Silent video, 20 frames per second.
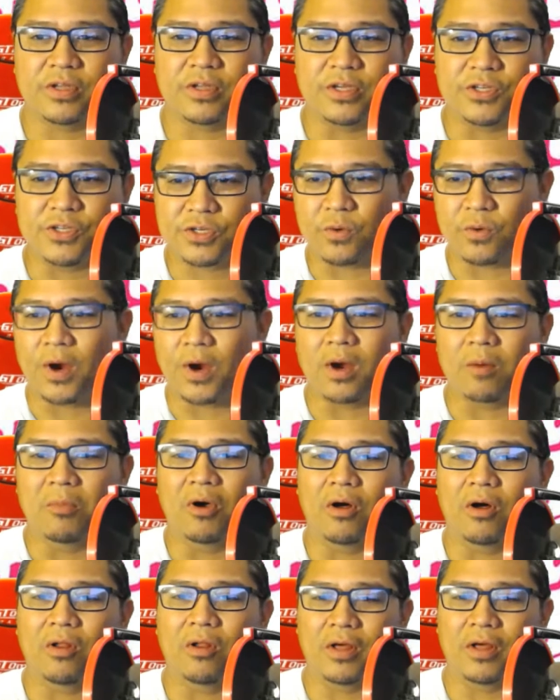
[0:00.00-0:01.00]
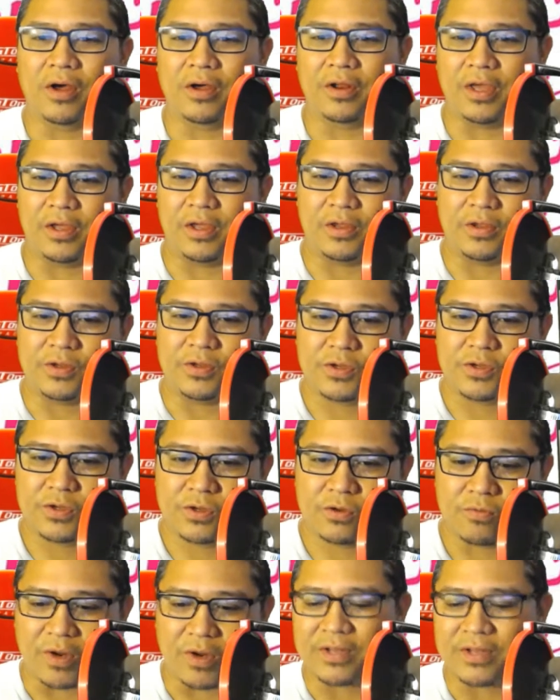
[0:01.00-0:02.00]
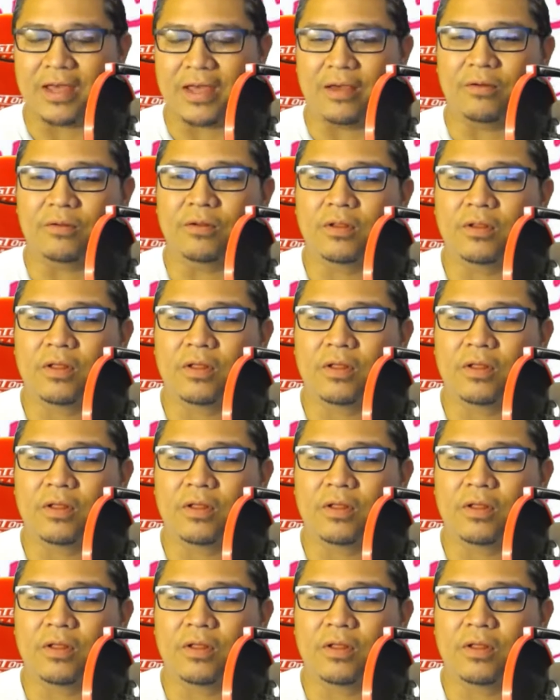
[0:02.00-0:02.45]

a square ball on a rectangle.